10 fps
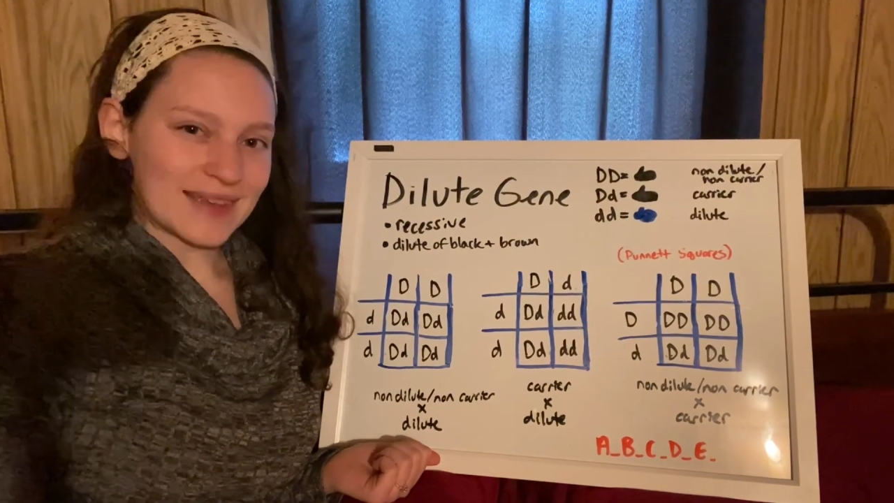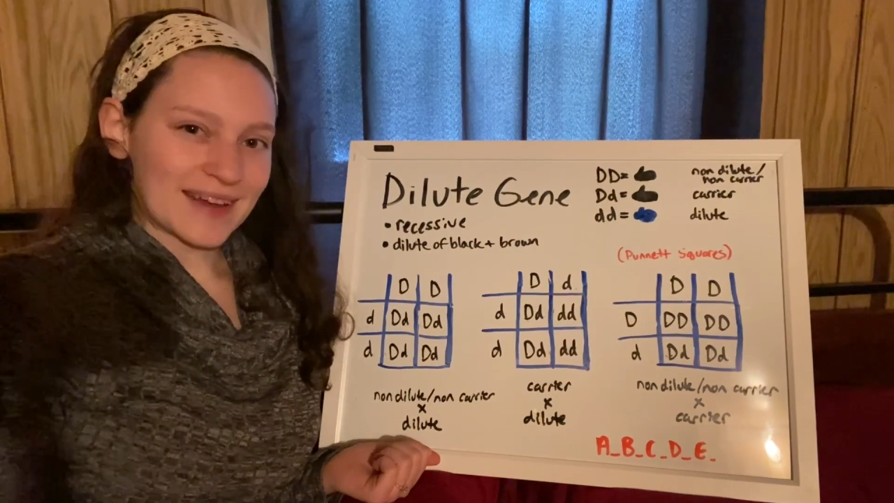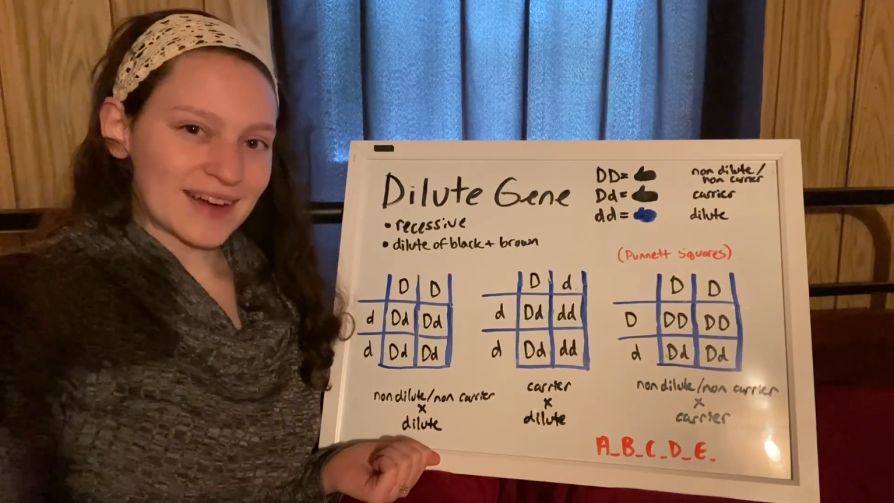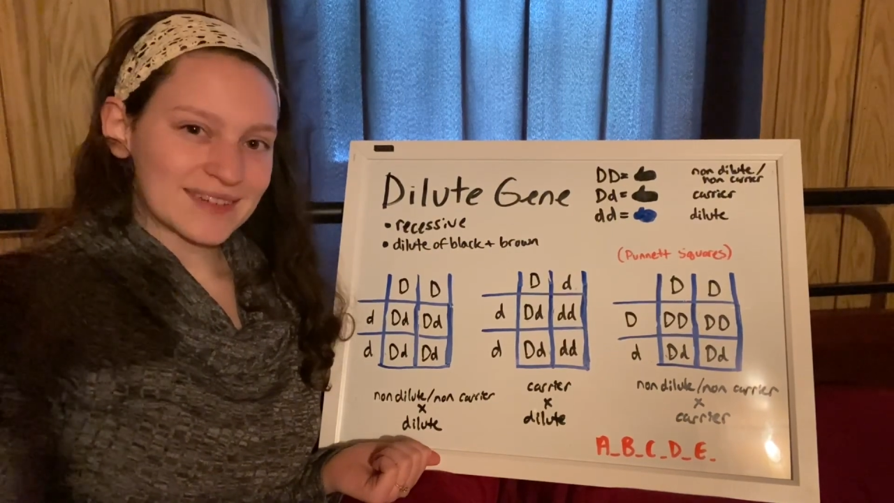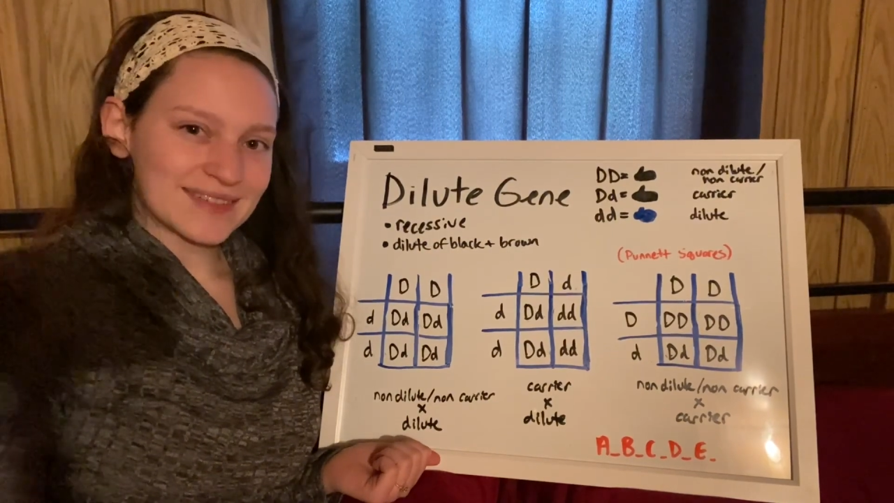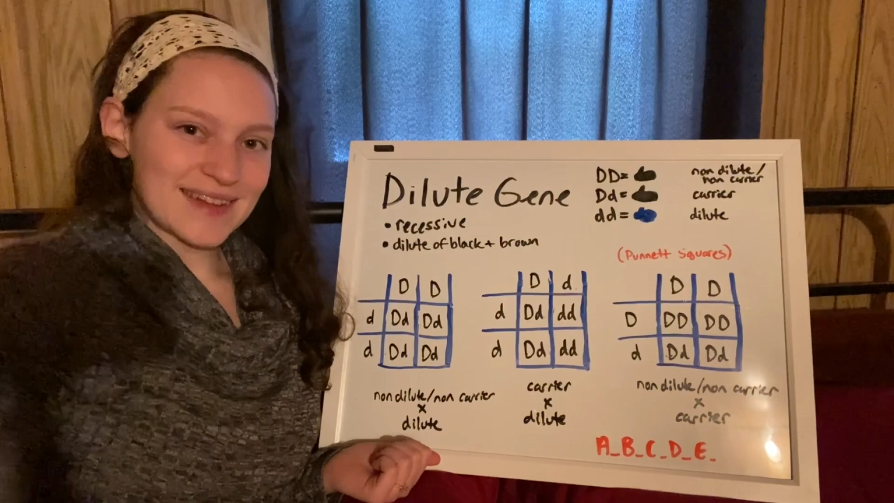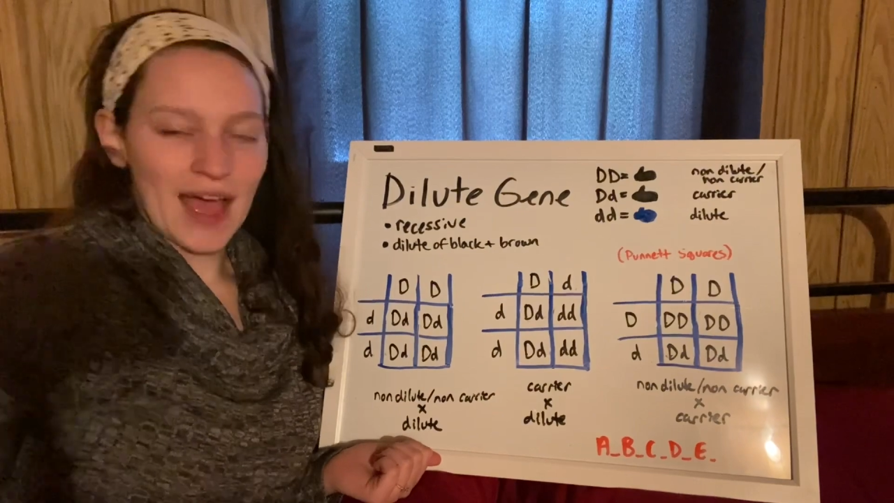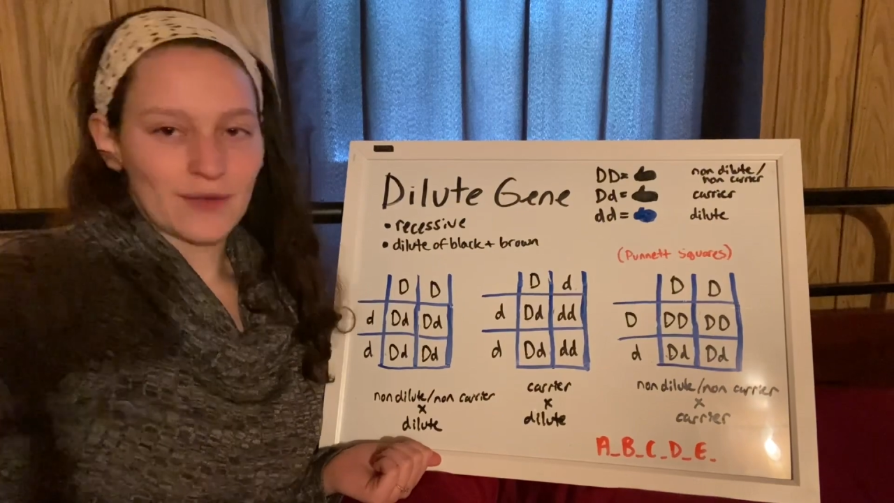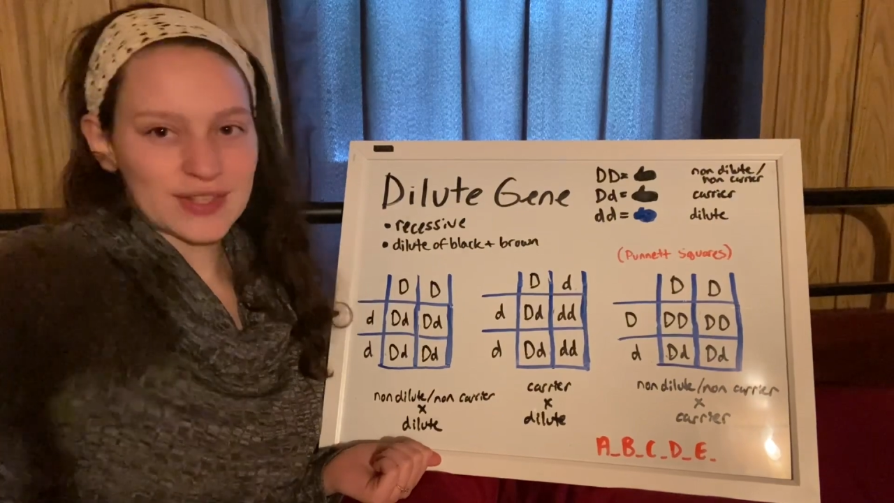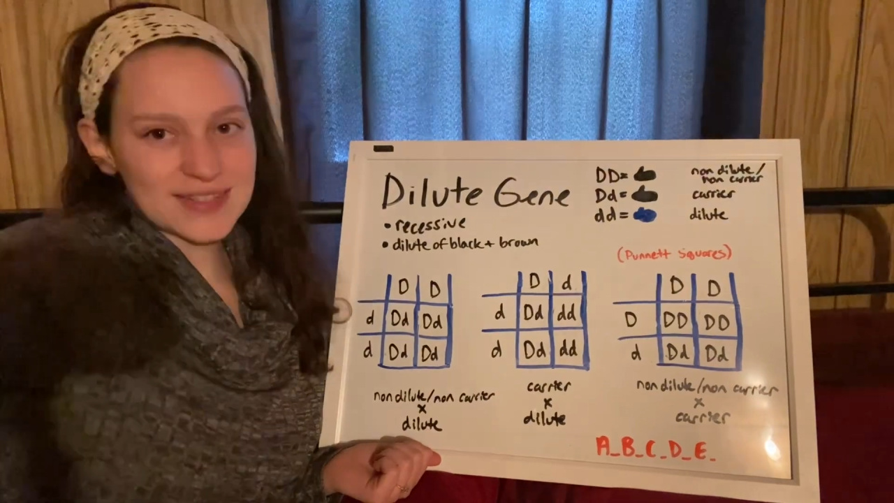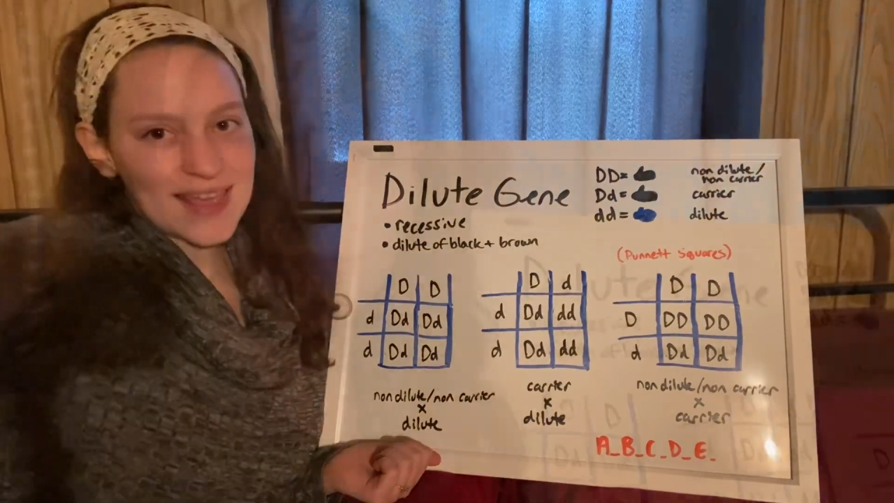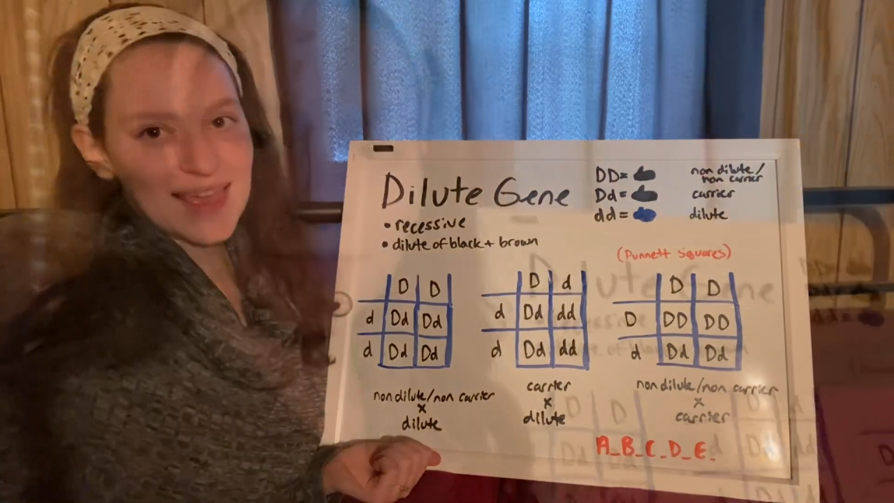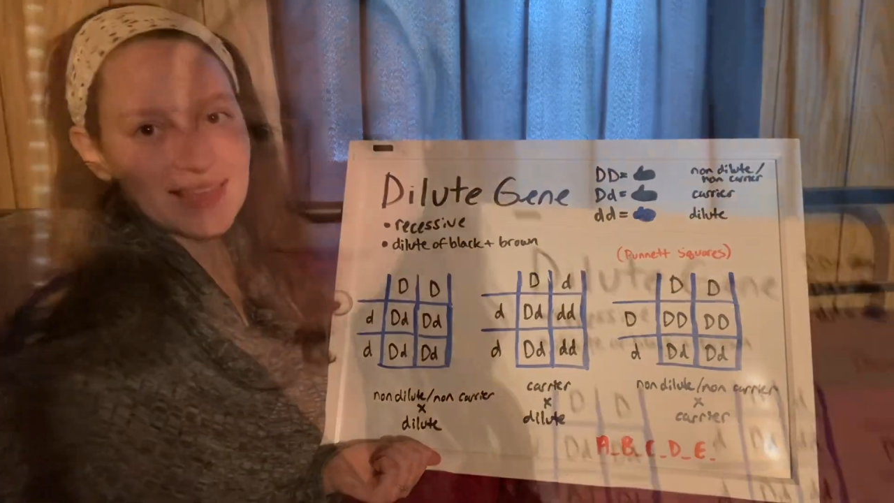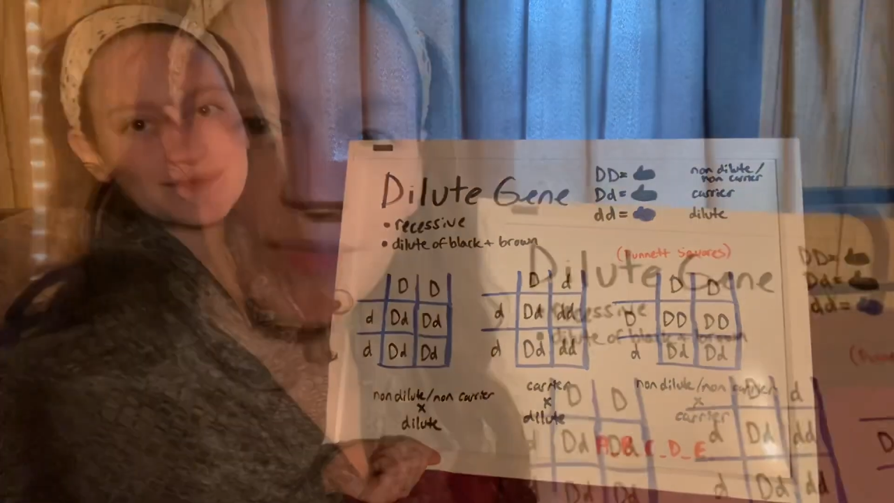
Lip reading: here. Have a good day.